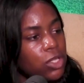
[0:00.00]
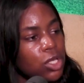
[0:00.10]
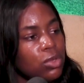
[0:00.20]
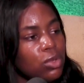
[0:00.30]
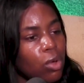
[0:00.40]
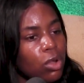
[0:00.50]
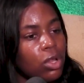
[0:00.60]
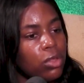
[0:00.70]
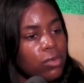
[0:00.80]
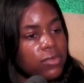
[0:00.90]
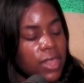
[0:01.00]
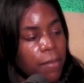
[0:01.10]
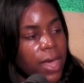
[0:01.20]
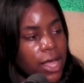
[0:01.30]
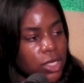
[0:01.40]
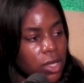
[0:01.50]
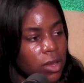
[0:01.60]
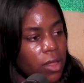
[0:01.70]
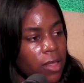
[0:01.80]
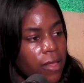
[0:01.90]
Like, how do you not lose that
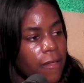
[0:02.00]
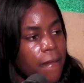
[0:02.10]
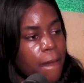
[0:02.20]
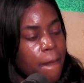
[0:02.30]
passion?